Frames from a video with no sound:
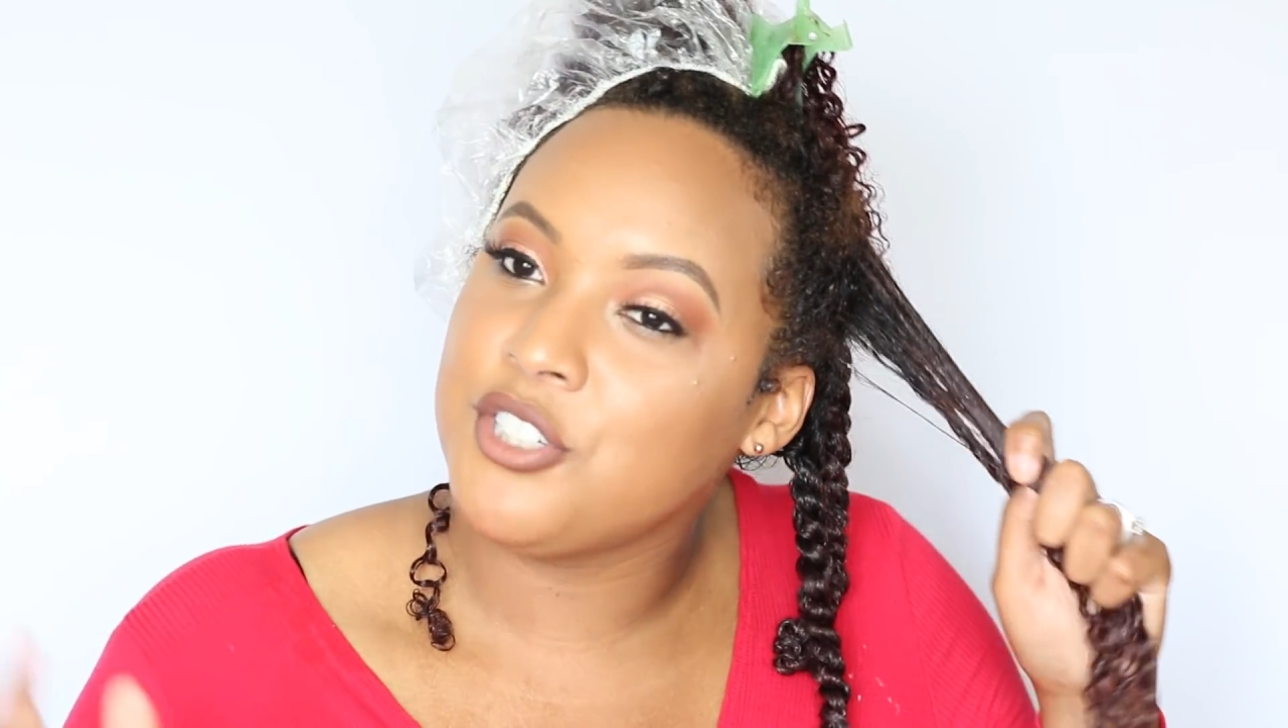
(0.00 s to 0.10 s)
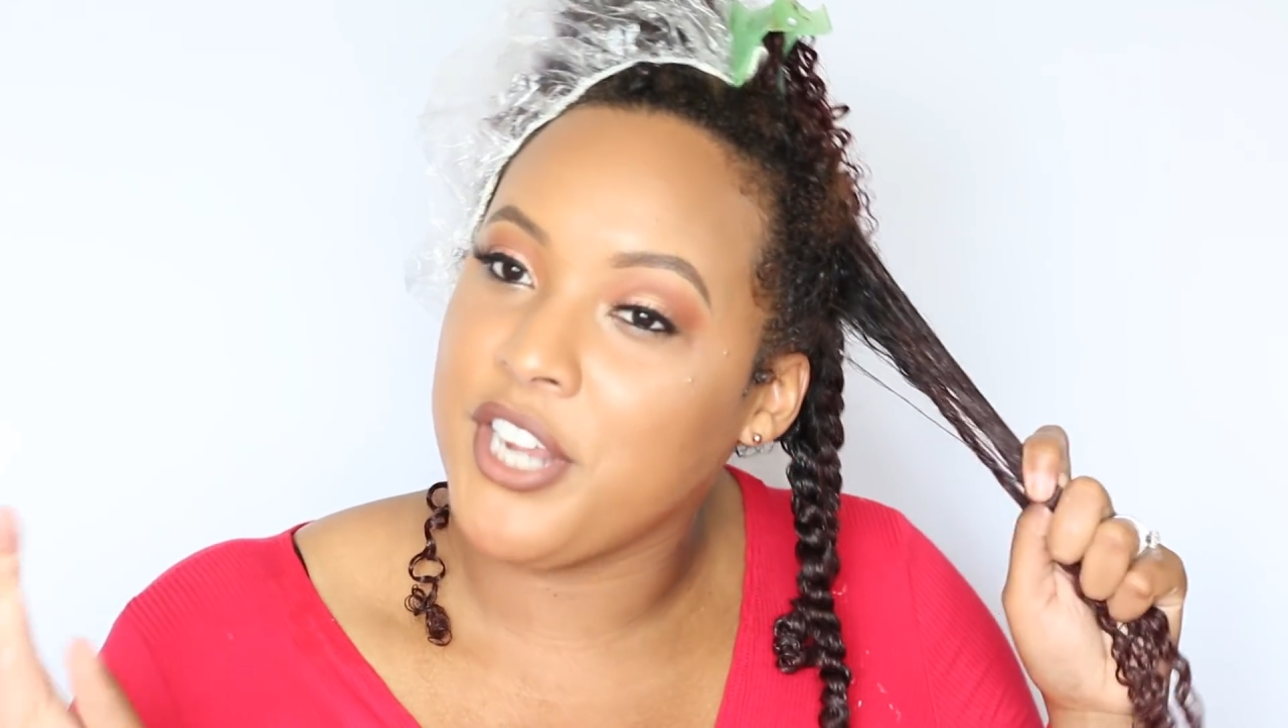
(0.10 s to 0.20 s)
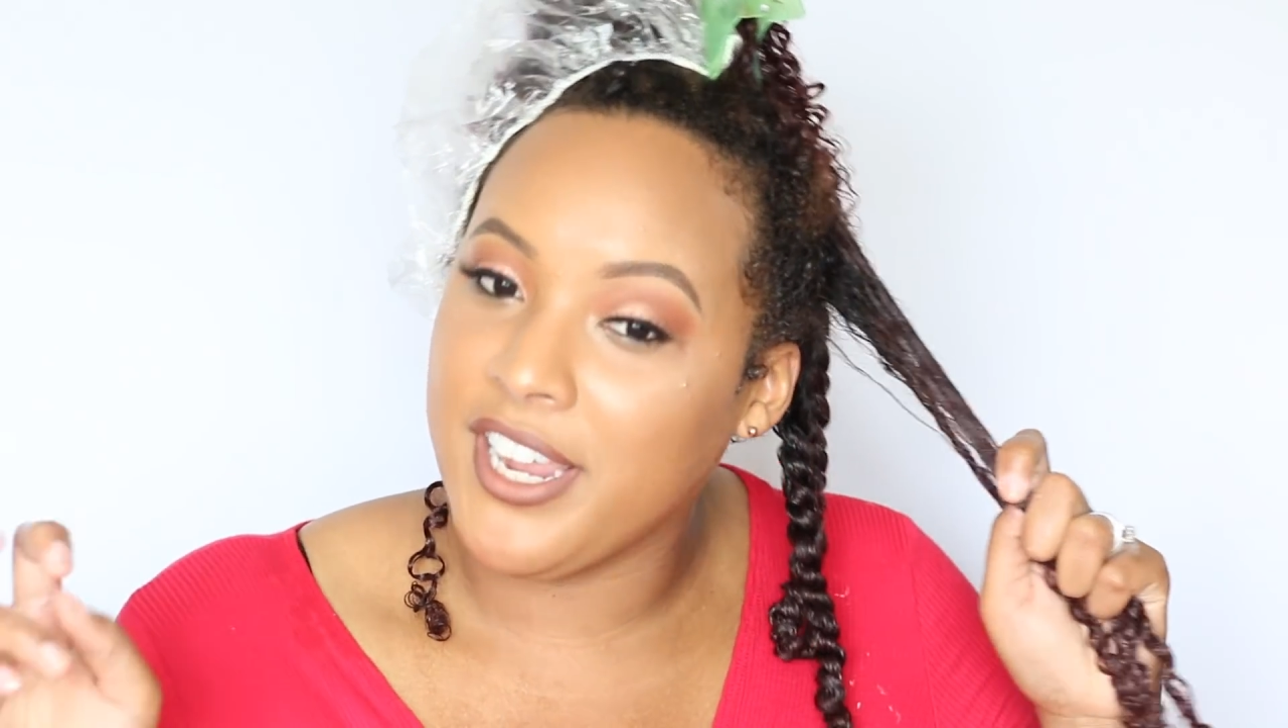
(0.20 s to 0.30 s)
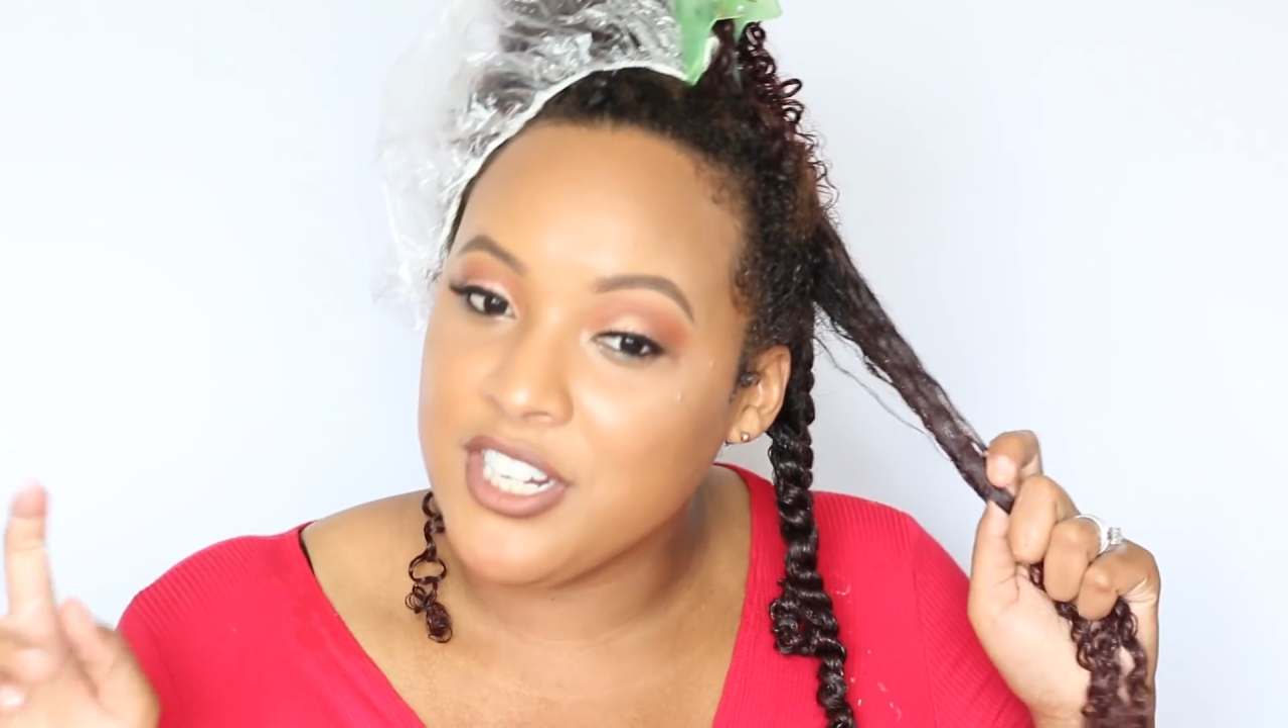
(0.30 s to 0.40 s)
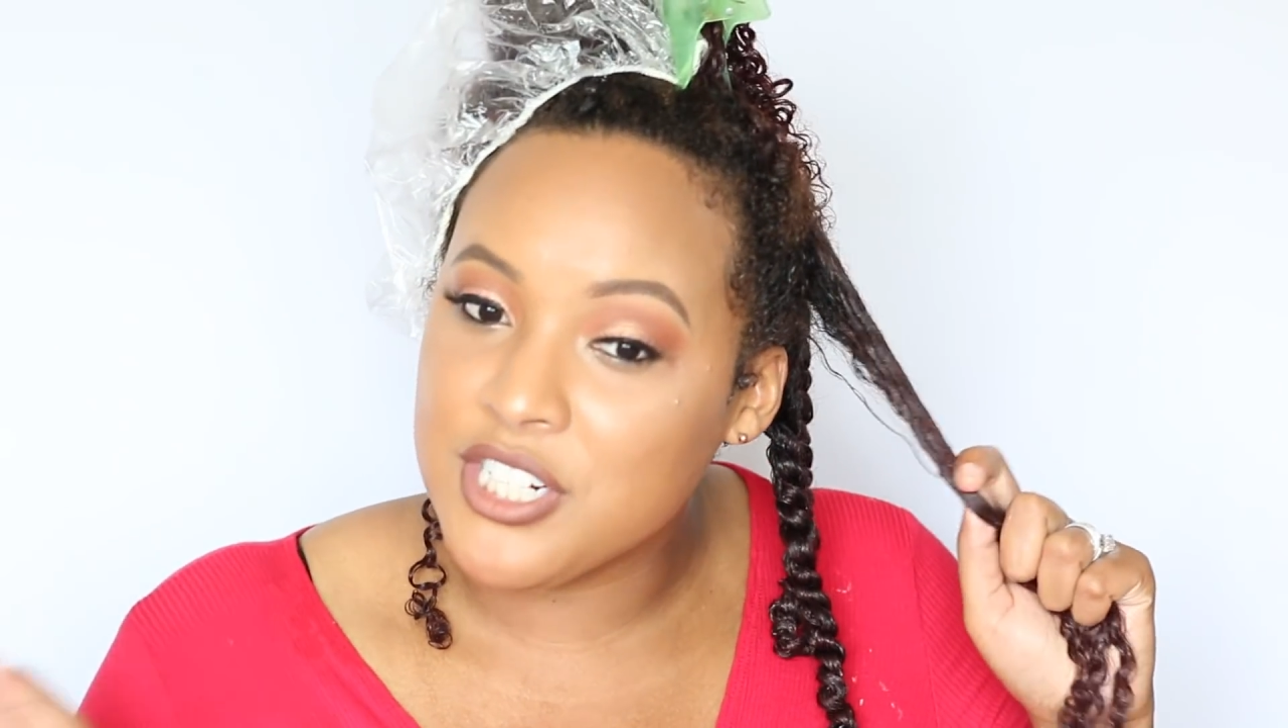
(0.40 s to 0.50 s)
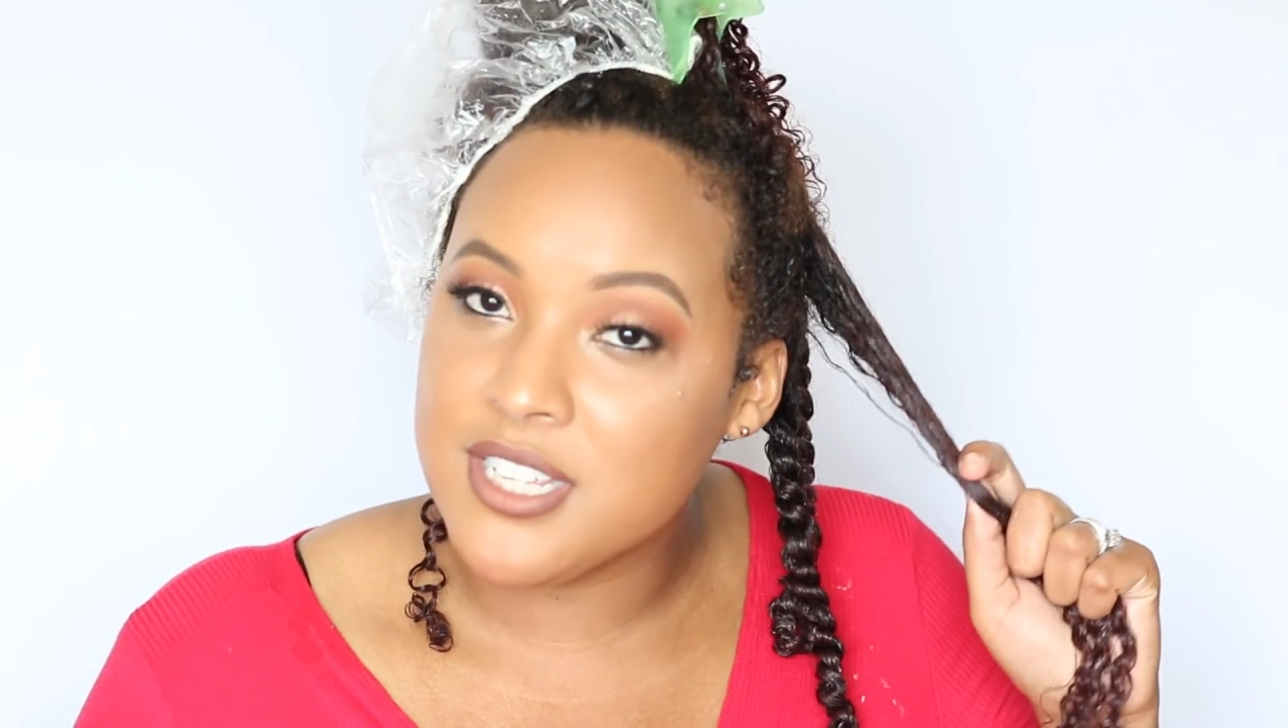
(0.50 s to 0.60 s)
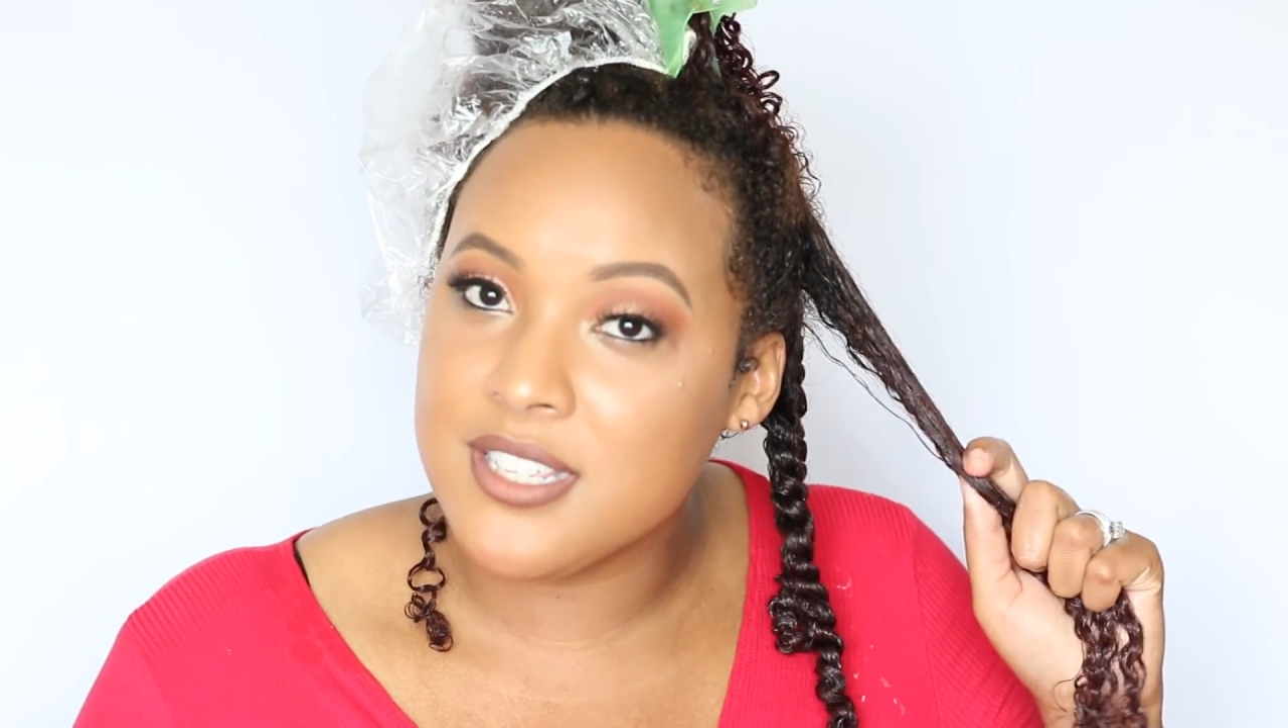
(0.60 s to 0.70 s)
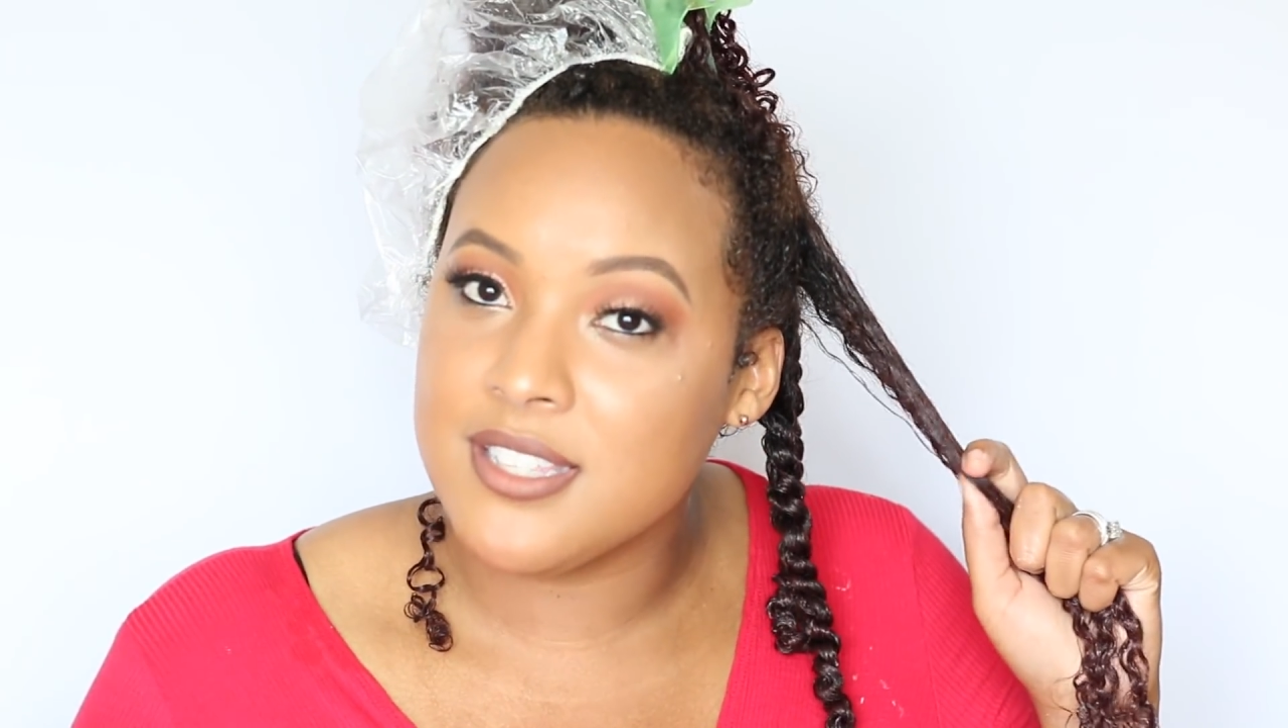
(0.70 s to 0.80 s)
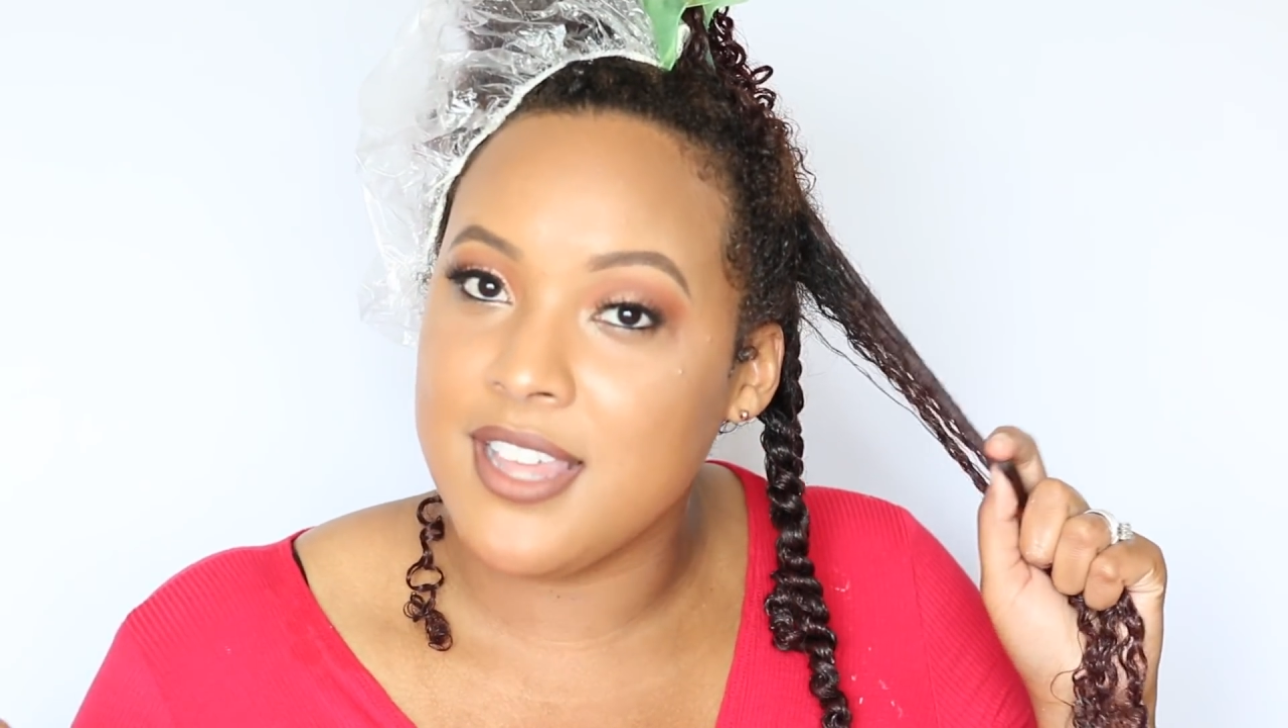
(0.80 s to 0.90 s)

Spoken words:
changes